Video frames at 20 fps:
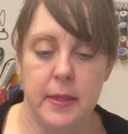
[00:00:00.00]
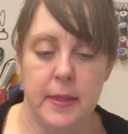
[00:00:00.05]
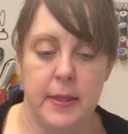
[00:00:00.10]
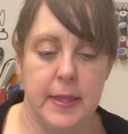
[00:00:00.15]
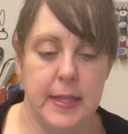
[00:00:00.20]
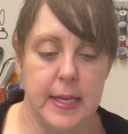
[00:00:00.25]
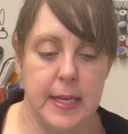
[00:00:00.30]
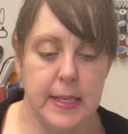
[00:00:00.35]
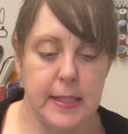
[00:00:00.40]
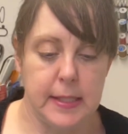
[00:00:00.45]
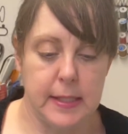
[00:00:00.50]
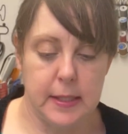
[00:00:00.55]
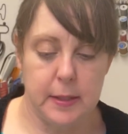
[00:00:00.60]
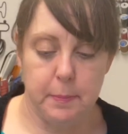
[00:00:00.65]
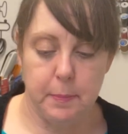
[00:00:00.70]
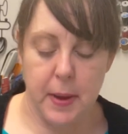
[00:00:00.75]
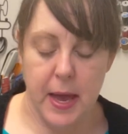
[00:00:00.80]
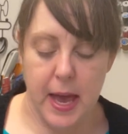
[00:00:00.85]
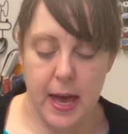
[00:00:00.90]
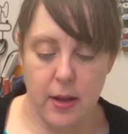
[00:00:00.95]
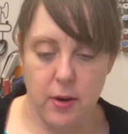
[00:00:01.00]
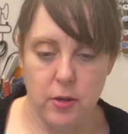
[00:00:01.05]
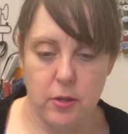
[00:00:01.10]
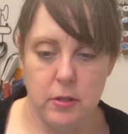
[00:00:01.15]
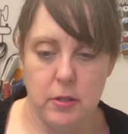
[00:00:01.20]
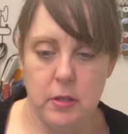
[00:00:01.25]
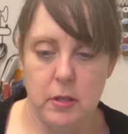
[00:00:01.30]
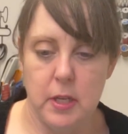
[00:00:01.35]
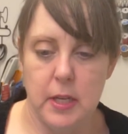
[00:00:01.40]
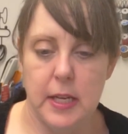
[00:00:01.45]
This
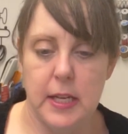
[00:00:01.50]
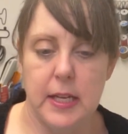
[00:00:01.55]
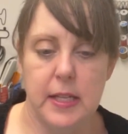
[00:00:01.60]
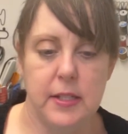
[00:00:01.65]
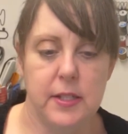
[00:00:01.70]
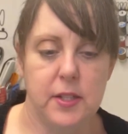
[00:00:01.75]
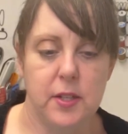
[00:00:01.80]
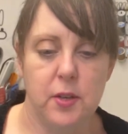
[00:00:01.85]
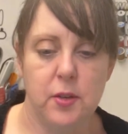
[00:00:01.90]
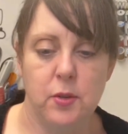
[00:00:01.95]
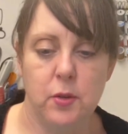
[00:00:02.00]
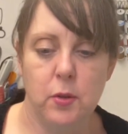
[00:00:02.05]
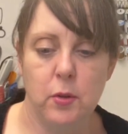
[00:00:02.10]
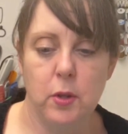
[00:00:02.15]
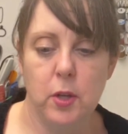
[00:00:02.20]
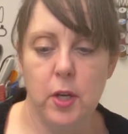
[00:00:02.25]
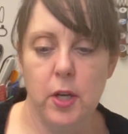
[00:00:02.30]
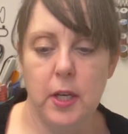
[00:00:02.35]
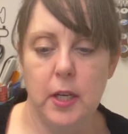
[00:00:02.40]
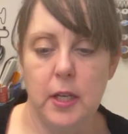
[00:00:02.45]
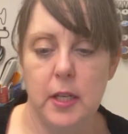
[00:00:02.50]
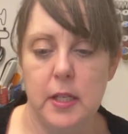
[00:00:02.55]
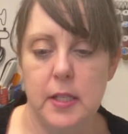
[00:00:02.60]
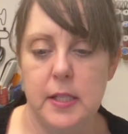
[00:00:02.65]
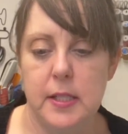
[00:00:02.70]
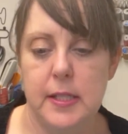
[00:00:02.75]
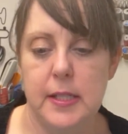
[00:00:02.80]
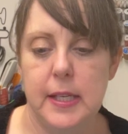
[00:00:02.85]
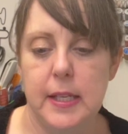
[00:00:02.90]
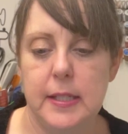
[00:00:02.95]
pattern, it's New Look
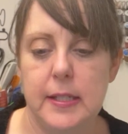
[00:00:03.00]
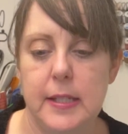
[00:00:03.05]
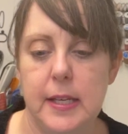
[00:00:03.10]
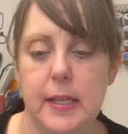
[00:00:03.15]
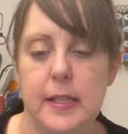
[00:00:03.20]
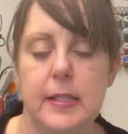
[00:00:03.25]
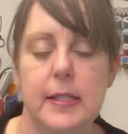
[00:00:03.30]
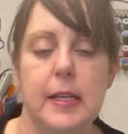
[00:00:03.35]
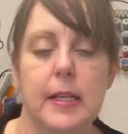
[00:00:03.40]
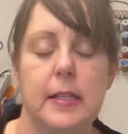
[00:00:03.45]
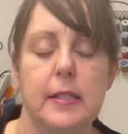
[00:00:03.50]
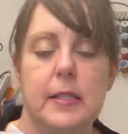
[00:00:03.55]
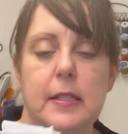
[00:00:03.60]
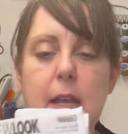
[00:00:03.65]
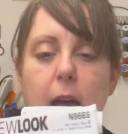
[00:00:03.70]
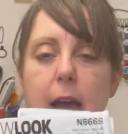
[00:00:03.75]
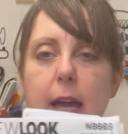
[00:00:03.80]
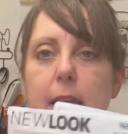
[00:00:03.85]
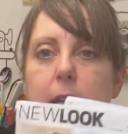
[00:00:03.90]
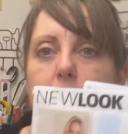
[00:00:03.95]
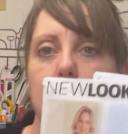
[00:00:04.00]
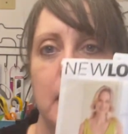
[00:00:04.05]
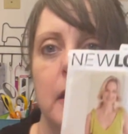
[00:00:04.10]
6669.